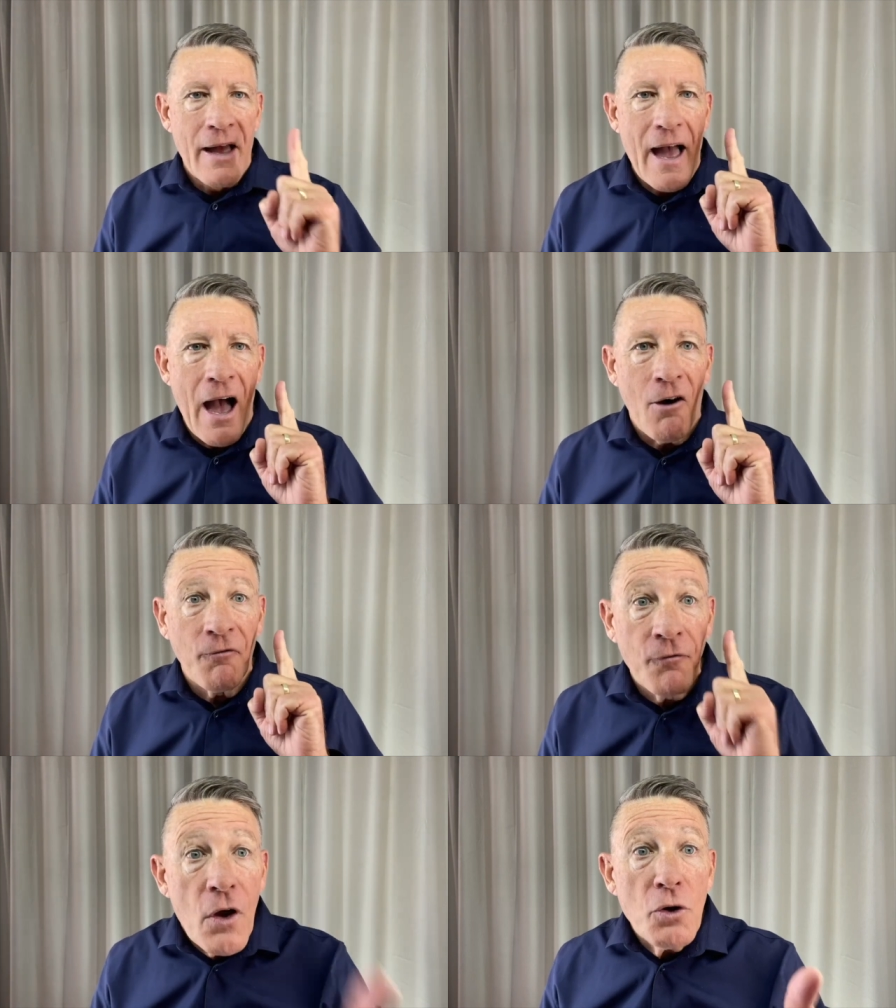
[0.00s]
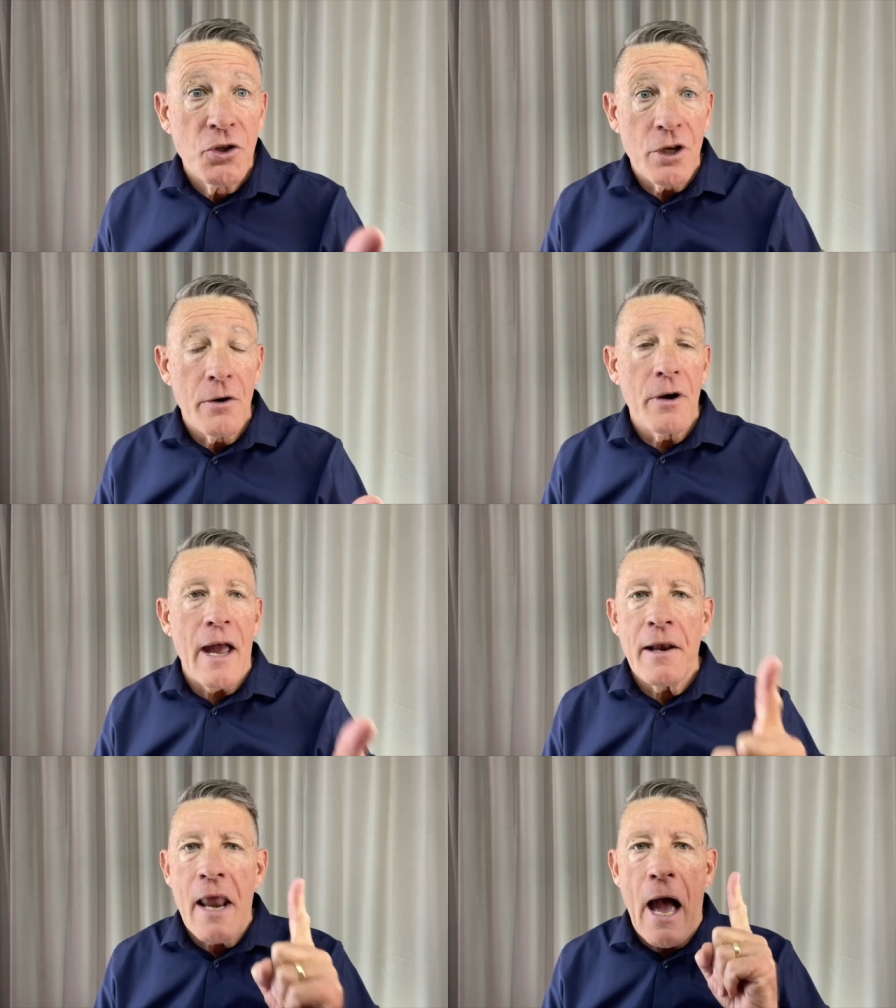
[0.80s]
our future
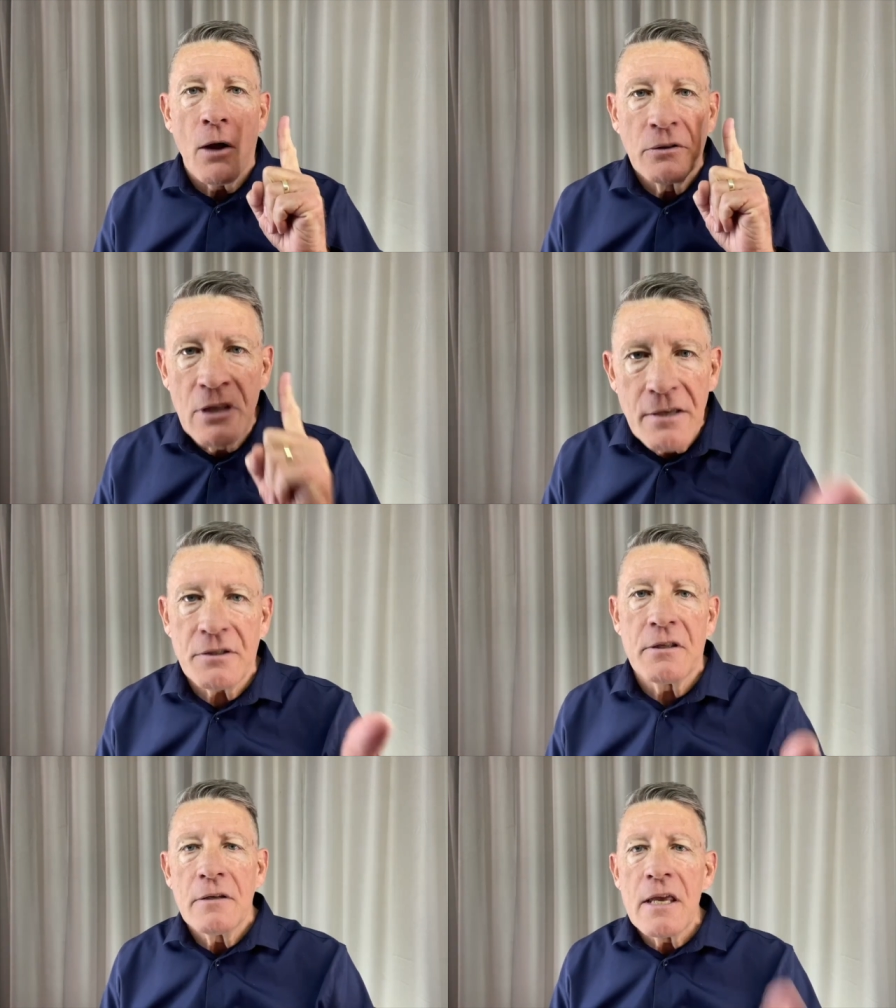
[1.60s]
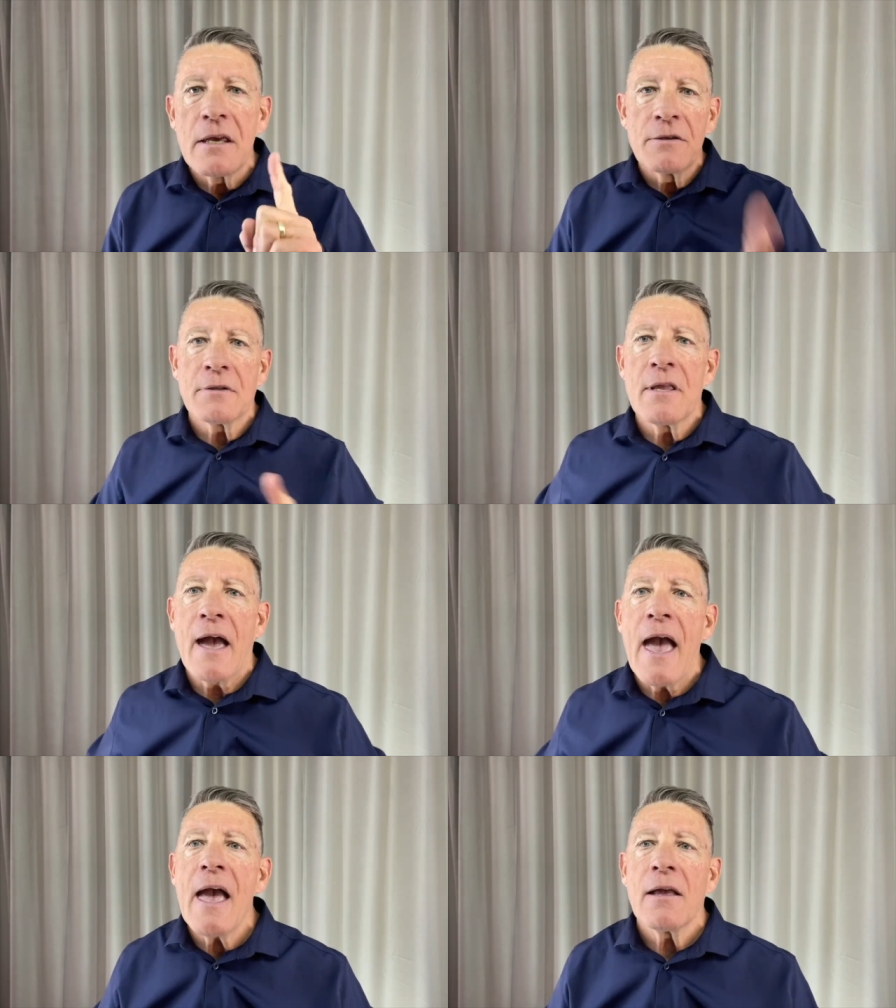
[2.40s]
and our destiny is in the
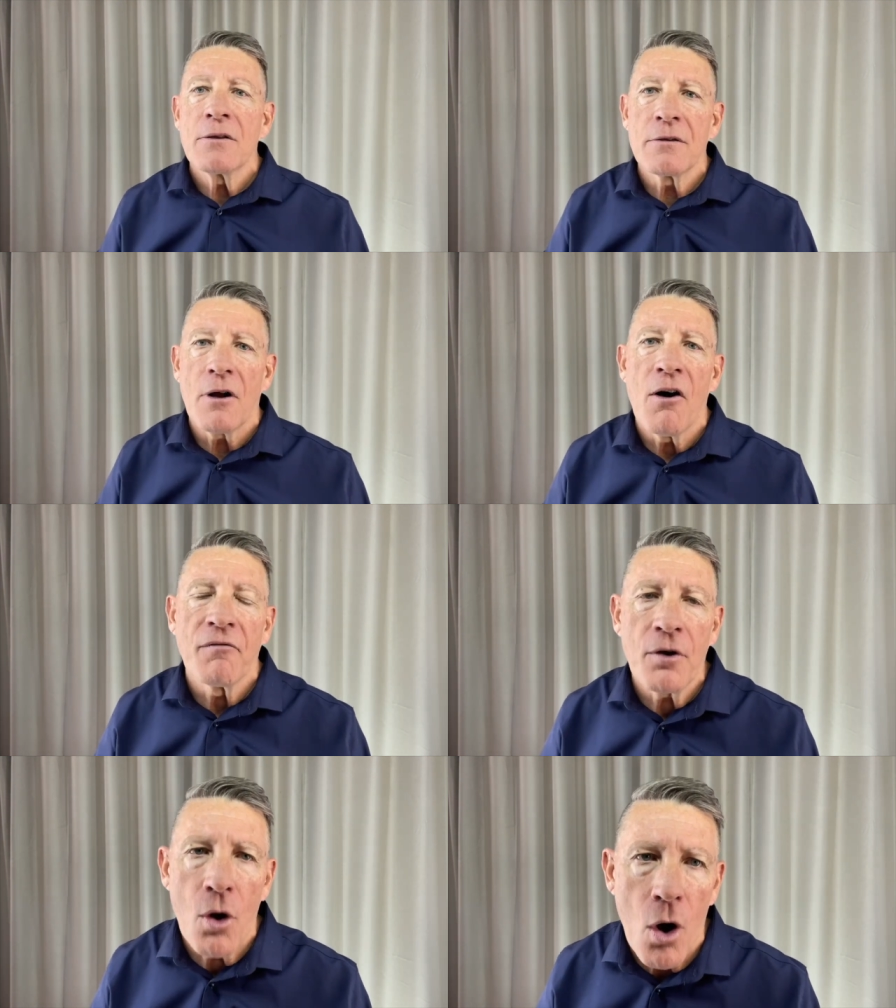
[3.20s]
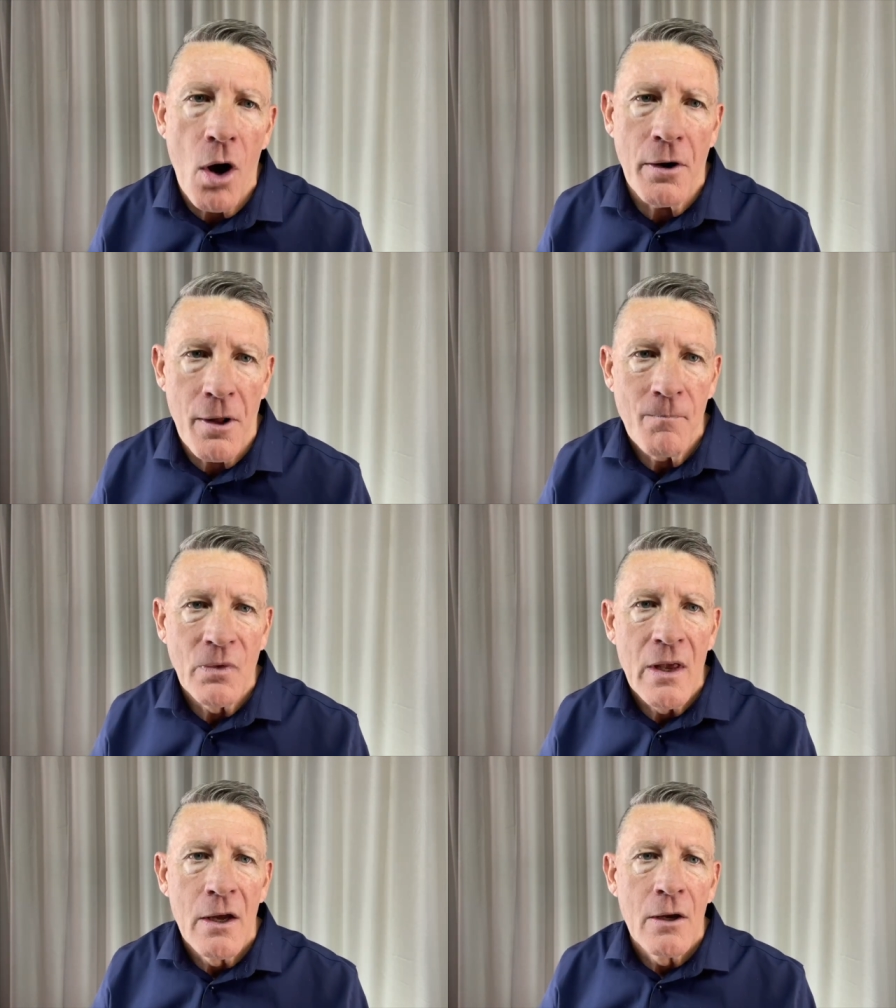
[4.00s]
hands of God.
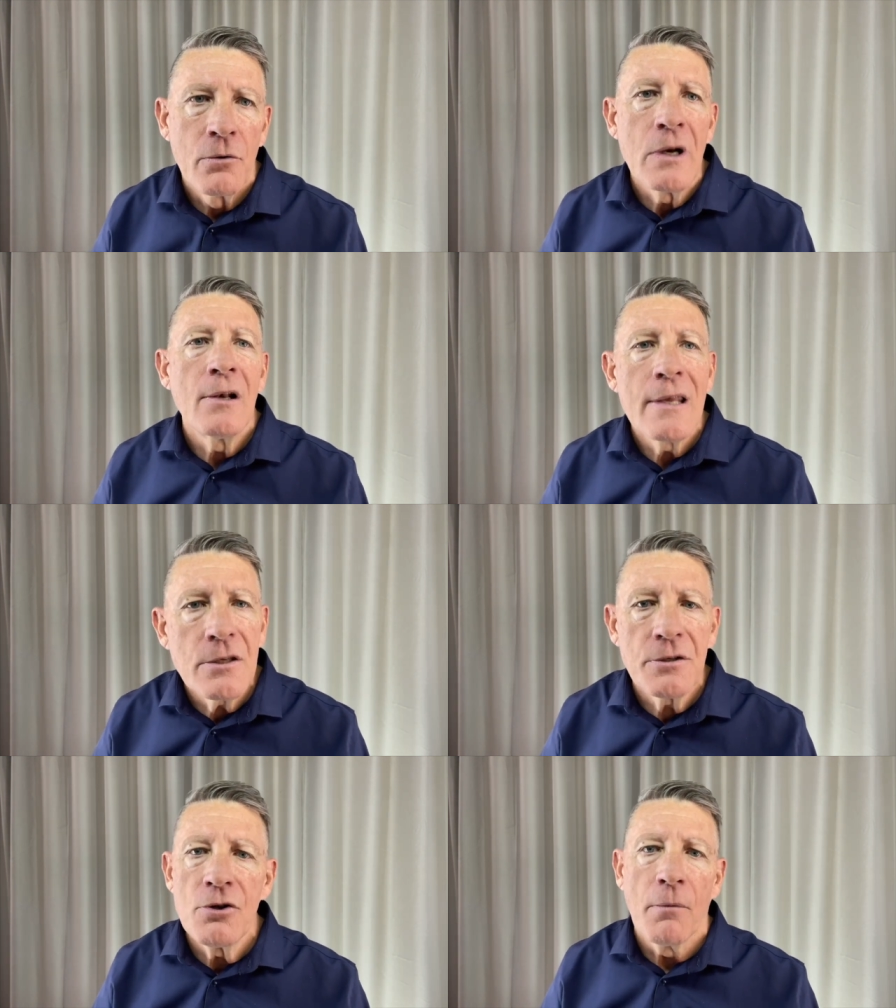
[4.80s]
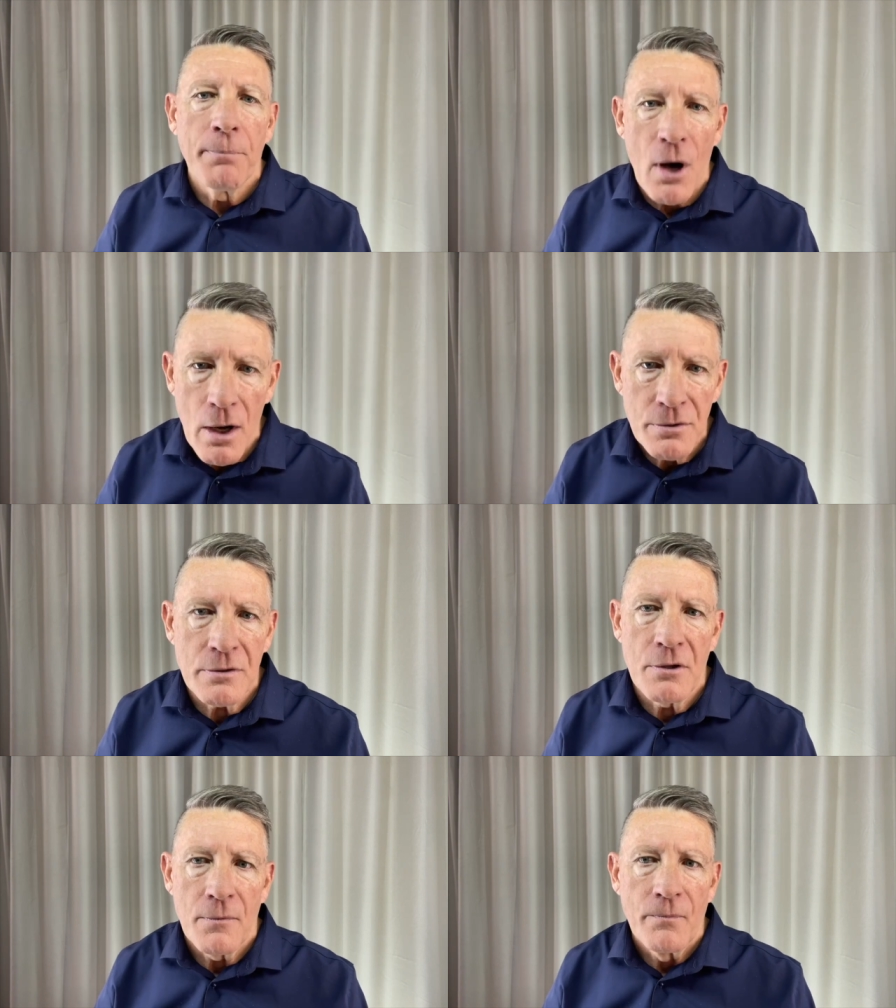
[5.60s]
Release your past.